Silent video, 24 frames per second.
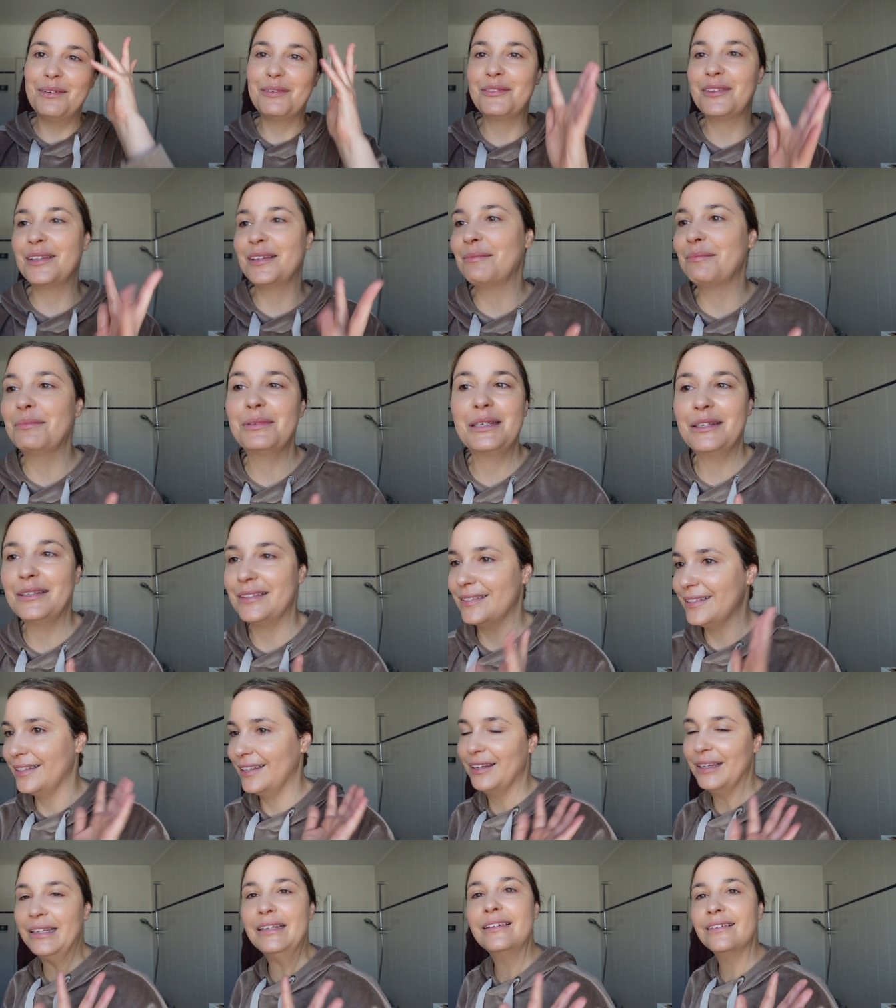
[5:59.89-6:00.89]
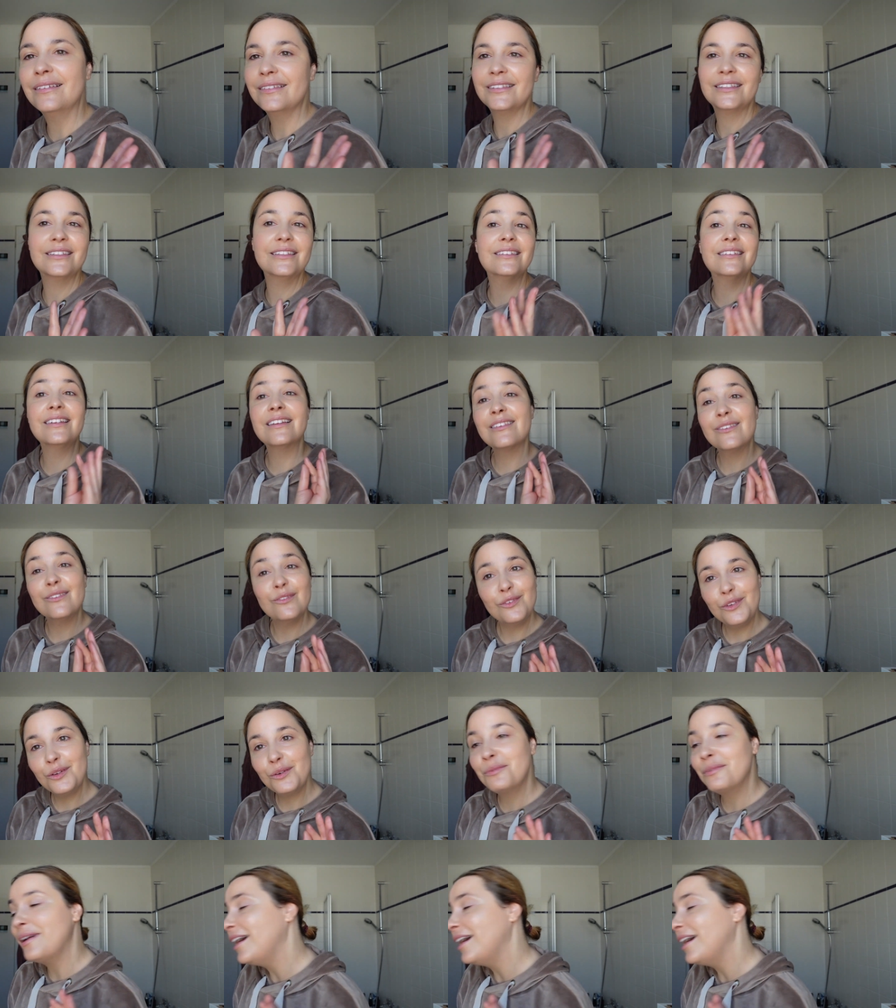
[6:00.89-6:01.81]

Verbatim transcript: of them because I, it doesn't feel